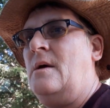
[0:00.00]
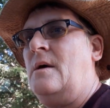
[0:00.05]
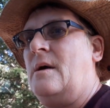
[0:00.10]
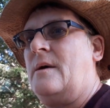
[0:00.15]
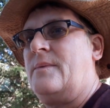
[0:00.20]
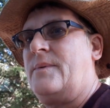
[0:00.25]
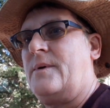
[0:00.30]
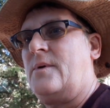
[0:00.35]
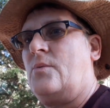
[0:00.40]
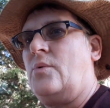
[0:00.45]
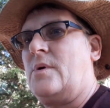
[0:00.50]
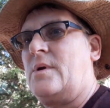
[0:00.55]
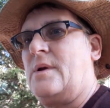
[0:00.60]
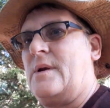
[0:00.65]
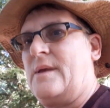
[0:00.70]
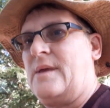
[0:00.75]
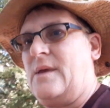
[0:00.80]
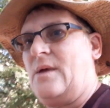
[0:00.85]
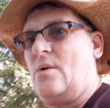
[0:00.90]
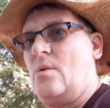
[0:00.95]
I think we're going
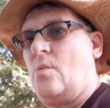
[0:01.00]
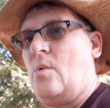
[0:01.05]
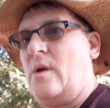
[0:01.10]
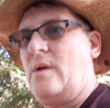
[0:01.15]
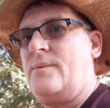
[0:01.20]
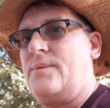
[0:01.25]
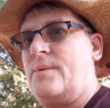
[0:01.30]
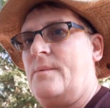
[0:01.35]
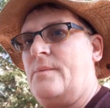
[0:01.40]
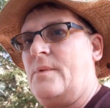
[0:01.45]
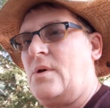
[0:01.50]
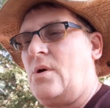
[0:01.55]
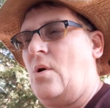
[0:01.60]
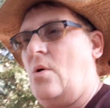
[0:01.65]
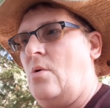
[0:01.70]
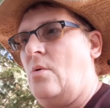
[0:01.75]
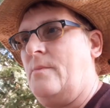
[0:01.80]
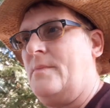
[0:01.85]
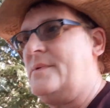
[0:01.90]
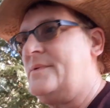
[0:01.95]
to get away from the
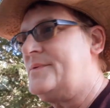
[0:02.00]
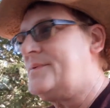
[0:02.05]
Coleman